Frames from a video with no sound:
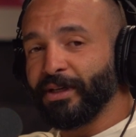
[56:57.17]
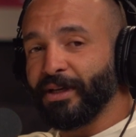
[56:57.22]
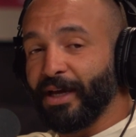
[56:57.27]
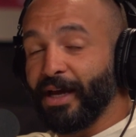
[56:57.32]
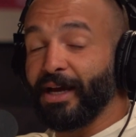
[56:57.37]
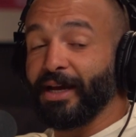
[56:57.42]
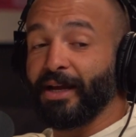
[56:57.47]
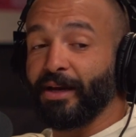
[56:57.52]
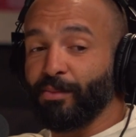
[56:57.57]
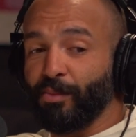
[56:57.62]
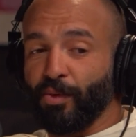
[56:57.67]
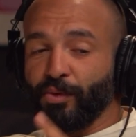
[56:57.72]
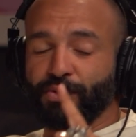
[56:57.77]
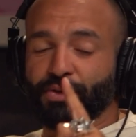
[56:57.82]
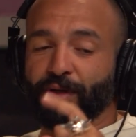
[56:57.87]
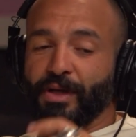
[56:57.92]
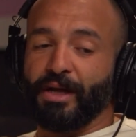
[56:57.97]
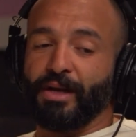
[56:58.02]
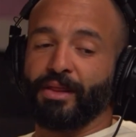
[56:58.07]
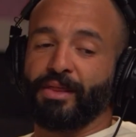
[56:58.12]
I get emotional
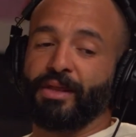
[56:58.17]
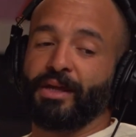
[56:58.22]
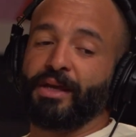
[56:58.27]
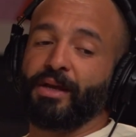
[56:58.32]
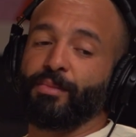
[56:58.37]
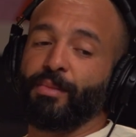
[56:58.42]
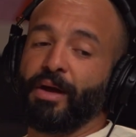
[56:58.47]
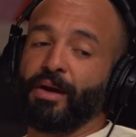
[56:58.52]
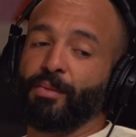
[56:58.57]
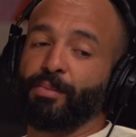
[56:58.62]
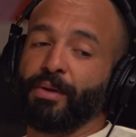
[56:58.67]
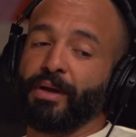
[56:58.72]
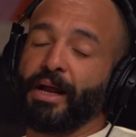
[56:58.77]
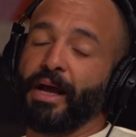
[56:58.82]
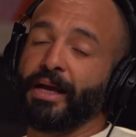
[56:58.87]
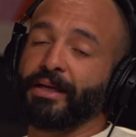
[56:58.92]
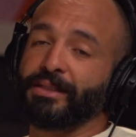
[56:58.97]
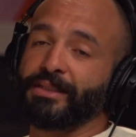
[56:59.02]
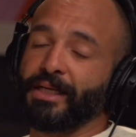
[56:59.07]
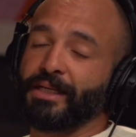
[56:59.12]
kind of thinking about it, but
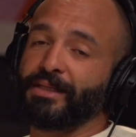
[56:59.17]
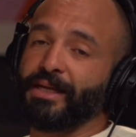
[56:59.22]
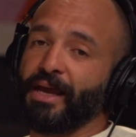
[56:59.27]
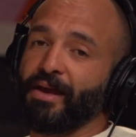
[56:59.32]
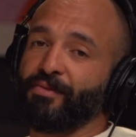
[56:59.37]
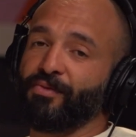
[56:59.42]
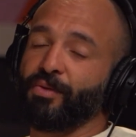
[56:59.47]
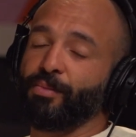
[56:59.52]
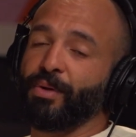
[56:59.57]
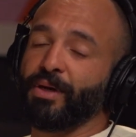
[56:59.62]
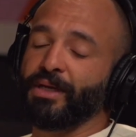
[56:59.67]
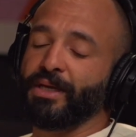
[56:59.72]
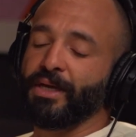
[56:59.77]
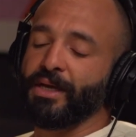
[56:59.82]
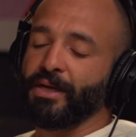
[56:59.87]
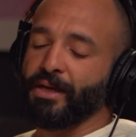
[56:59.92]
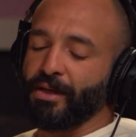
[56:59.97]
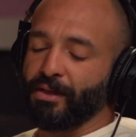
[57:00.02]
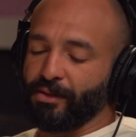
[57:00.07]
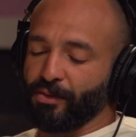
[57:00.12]
I said to everybody,
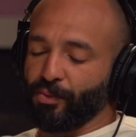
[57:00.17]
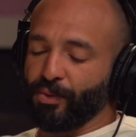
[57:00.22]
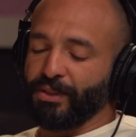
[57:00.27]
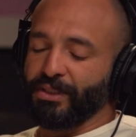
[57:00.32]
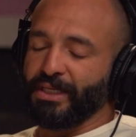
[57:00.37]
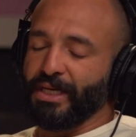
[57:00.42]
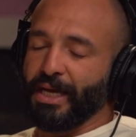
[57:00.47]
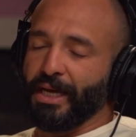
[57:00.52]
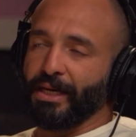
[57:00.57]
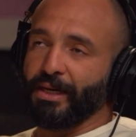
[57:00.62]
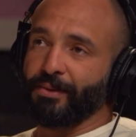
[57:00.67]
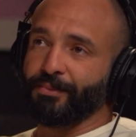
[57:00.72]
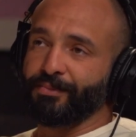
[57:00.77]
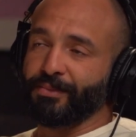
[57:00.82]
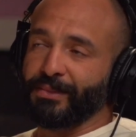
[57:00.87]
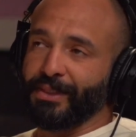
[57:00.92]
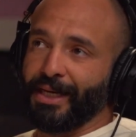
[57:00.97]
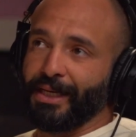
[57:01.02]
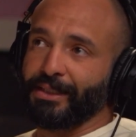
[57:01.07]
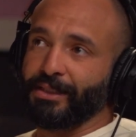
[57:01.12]
Louisiana,
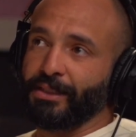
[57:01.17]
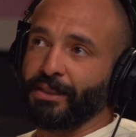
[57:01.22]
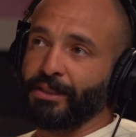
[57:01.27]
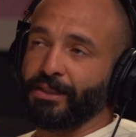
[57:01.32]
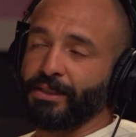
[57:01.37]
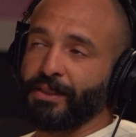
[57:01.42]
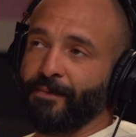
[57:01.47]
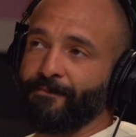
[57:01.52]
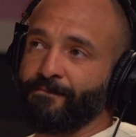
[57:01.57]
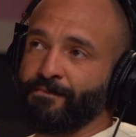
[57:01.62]
Texas,